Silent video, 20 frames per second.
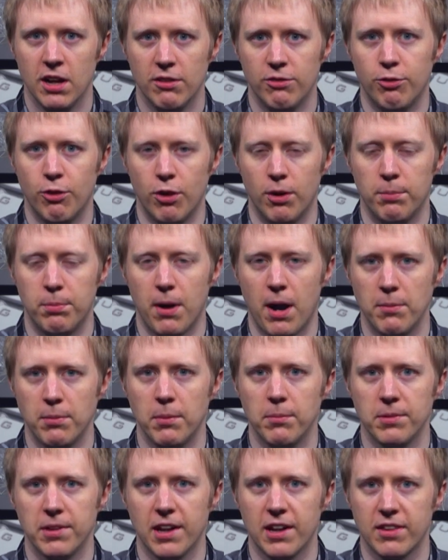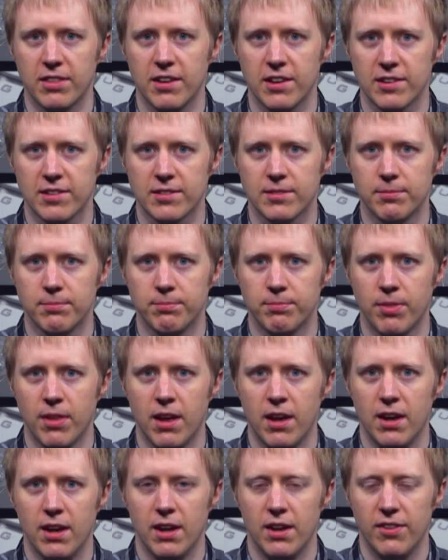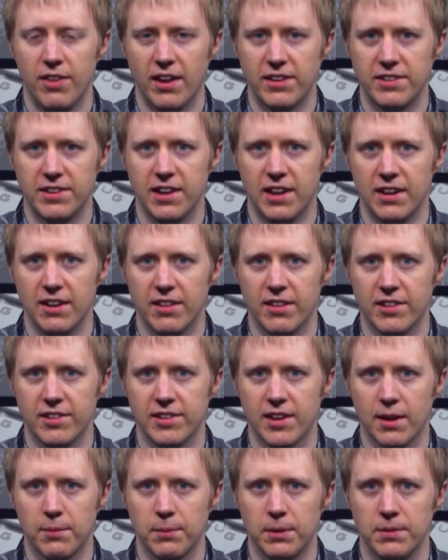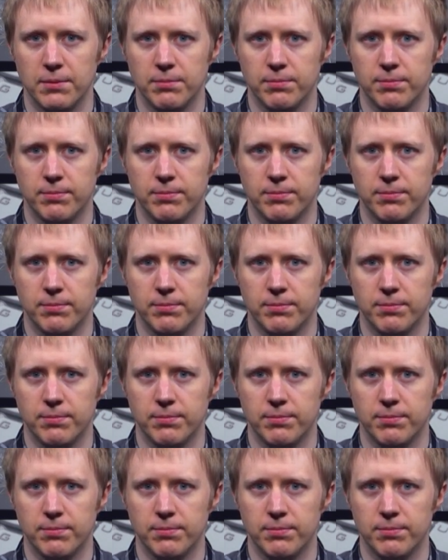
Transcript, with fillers: for problems like this. That's the end of this segment.